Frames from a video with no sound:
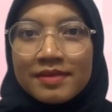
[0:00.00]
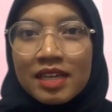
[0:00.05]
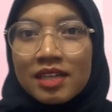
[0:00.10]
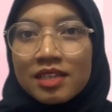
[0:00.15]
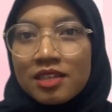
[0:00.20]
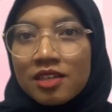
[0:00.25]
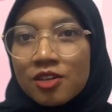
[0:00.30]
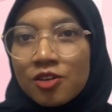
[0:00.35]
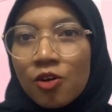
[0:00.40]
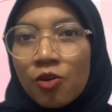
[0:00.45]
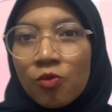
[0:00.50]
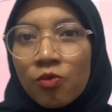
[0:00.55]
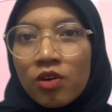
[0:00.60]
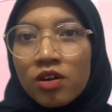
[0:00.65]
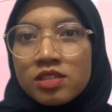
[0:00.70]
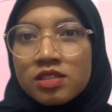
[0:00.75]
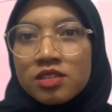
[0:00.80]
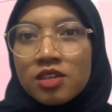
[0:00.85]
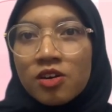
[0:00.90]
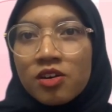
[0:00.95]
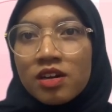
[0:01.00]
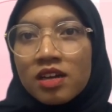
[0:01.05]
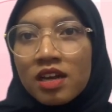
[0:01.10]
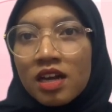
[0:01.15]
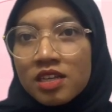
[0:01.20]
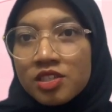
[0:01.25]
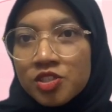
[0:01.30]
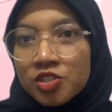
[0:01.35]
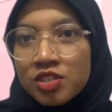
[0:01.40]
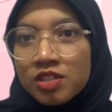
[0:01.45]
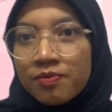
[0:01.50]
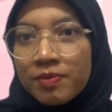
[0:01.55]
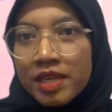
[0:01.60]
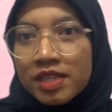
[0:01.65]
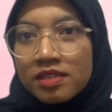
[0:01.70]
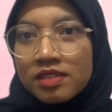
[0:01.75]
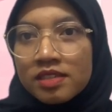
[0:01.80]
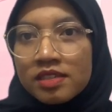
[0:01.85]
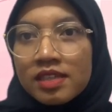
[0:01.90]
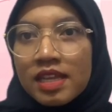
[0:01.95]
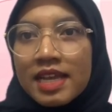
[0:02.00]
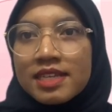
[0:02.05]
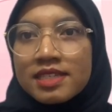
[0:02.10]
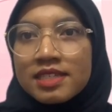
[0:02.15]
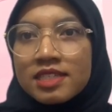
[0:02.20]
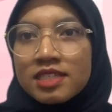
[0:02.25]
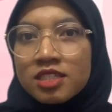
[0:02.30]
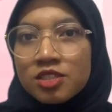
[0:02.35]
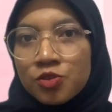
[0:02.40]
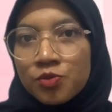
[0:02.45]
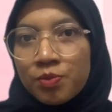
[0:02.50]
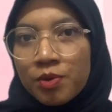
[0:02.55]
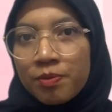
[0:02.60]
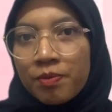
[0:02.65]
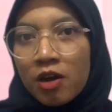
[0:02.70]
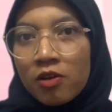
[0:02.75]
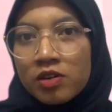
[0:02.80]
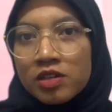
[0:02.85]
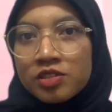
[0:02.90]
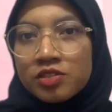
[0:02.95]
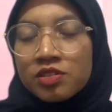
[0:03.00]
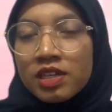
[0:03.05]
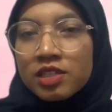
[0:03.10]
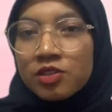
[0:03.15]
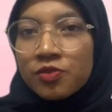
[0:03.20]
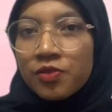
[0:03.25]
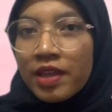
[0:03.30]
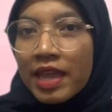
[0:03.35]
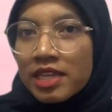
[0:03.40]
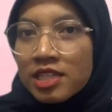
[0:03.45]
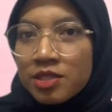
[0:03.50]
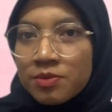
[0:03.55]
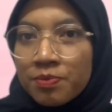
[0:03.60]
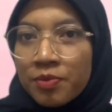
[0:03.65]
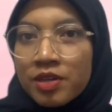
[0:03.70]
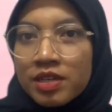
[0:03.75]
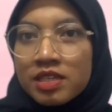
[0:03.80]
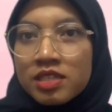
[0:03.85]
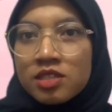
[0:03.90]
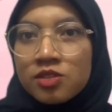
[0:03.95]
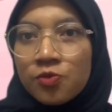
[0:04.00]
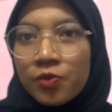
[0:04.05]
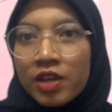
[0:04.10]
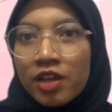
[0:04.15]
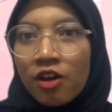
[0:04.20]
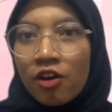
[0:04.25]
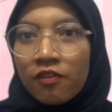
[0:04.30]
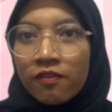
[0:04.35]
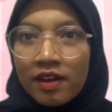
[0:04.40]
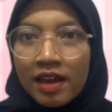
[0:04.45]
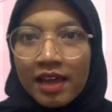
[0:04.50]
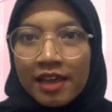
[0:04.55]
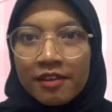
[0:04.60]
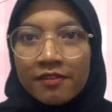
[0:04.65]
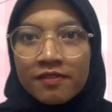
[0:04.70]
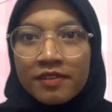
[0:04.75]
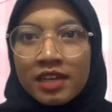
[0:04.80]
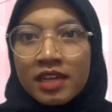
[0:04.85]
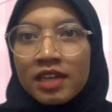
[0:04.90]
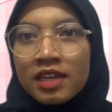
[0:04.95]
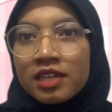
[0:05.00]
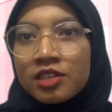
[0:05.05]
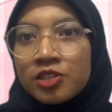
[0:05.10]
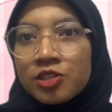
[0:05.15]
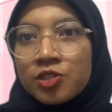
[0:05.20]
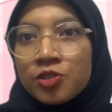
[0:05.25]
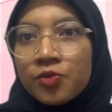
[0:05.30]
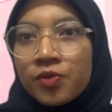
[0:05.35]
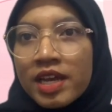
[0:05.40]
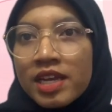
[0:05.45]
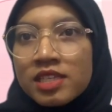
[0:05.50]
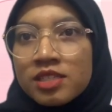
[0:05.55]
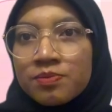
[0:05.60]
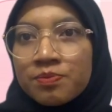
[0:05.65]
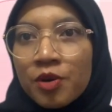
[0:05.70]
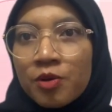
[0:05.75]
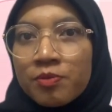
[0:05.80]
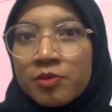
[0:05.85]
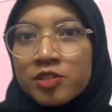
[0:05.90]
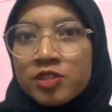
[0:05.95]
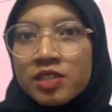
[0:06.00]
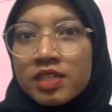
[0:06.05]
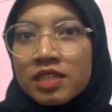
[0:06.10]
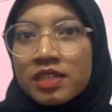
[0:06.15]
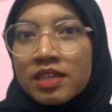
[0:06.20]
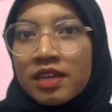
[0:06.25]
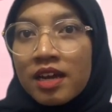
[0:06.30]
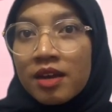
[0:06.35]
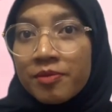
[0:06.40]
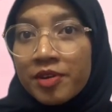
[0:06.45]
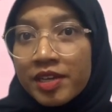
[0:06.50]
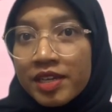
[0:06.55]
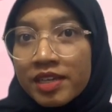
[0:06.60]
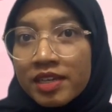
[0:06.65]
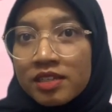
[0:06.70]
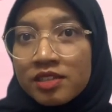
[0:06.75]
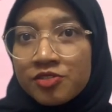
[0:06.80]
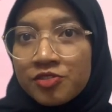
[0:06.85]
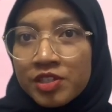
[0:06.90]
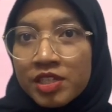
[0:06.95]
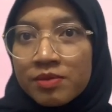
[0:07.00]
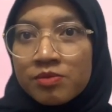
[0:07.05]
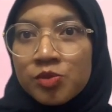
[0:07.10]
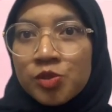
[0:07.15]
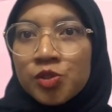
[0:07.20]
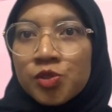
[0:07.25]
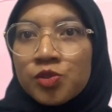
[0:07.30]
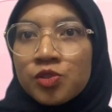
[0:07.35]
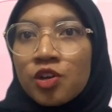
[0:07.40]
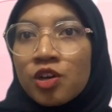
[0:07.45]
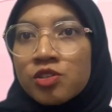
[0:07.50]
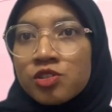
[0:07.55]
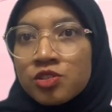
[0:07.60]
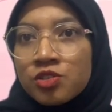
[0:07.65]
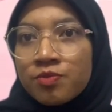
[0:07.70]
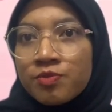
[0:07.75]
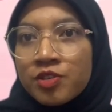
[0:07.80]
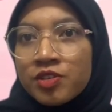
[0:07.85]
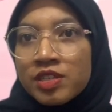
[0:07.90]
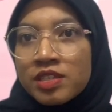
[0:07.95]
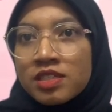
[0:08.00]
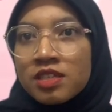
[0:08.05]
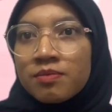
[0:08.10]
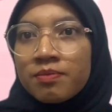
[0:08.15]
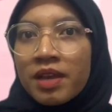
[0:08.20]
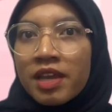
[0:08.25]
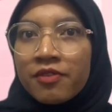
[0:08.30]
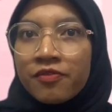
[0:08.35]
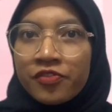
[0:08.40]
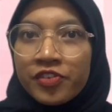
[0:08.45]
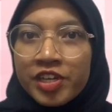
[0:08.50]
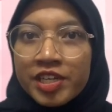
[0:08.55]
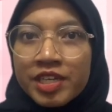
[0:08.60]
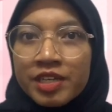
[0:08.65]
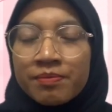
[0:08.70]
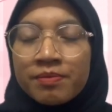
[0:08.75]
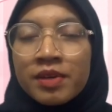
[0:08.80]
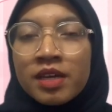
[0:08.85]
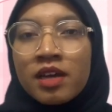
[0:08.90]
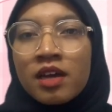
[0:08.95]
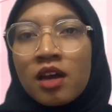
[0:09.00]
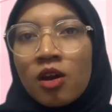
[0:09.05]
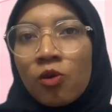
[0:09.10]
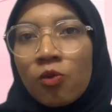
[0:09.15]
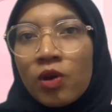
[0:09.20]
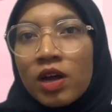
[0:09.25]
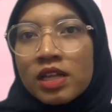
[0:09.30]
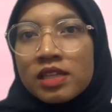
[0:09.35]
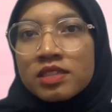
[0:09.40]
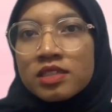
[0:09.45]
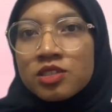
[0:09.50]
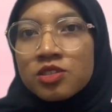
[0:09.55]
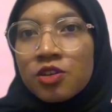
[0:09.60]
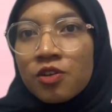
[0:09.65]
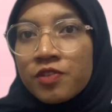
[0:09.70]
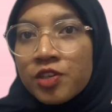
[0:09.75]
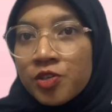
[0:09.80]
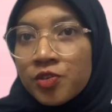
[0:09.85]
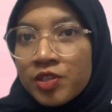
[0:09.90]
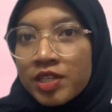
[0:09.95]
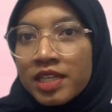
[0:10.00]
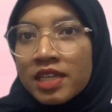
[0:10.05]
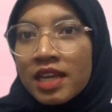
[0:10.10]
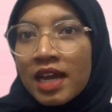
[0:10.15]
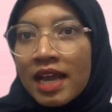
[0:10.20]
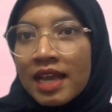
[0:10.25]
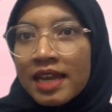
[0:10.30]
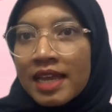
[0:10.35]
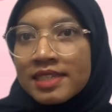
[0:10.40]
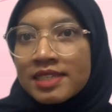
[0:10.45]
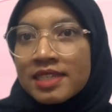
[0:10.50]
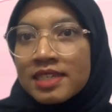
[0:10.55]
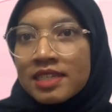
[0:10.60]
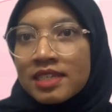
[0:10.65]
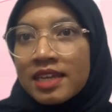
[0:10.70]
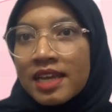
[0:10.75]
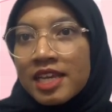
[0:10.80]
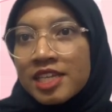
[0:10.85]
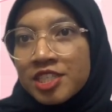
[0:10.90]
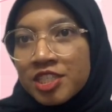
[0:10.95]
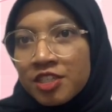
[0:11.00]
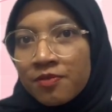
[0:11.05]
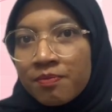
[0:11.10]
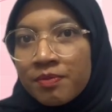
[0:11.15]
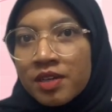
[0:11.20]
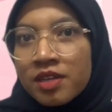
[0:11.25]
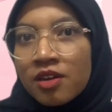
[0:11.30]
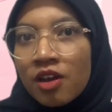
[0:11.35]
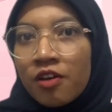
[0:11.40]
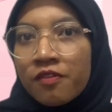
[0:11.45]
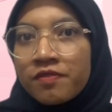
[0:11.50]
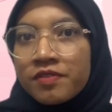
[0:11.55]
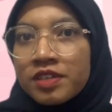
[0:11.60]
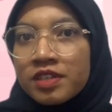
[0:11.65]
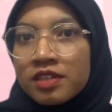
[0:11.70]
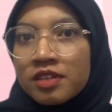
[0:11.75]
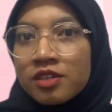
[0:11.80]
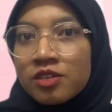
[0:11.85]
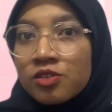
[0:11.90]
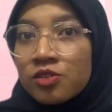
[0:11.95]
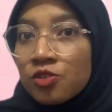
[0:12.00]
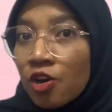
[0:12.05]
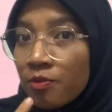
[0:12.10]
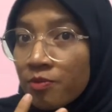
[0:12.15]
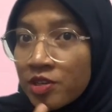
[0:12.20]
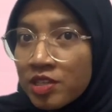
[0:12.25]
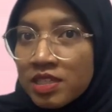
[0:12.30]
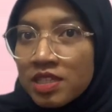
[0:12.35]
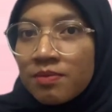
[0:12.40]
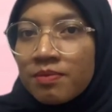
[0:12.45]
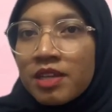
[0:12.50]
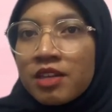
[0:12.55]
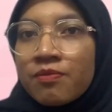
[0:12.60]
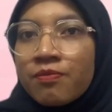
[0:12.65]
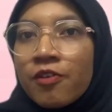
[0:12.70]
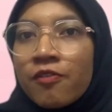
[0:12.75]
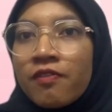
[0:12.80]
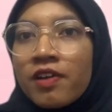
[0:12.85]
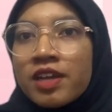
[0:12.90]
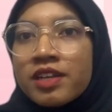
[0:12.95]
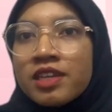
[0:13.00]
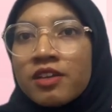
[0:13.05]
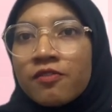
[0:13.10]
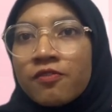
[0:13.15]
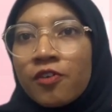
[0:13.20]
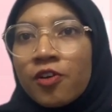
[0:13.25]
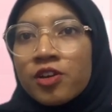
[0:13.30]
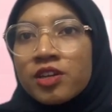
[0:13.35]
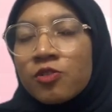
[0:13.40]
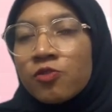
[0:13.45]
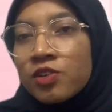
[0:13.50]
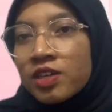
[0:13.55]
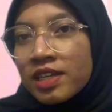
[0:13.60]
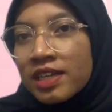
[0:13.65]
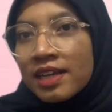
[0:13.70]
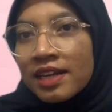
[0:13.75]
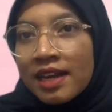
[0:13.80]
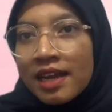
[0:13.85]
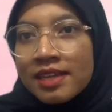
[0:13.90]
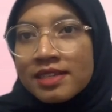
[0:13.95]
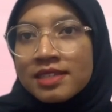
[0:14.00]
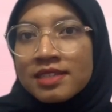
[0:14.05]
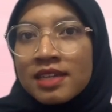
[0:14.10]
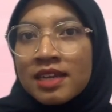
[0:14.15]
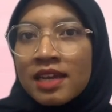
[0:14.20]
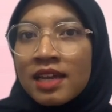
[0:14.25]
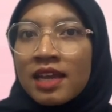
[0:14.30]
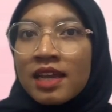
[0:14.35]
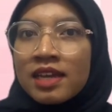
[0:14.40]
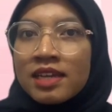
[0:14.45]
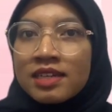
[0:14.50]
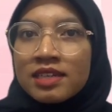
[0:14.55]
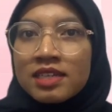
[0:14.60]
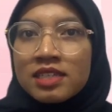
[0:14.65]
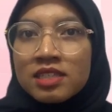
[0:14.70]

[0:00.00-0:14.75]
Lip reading: The Cold War saw a cultural battle as each superpower tried to export its way of life. The US promoted the American dream through consumerism and freedom, while the Soviet Union highlighted the achievement of the communism in providing for the working class. This